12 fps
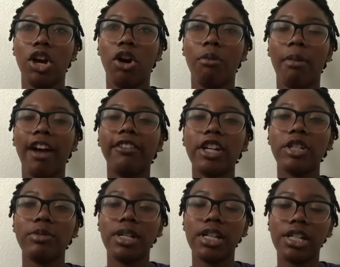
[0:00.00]
My
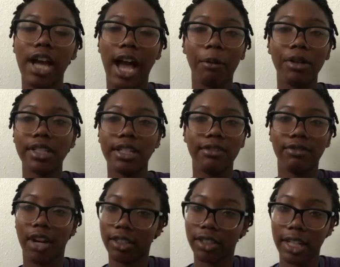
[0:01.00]
freshman year, I wasn't
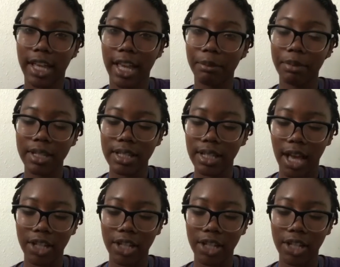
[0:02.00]
involved on campus.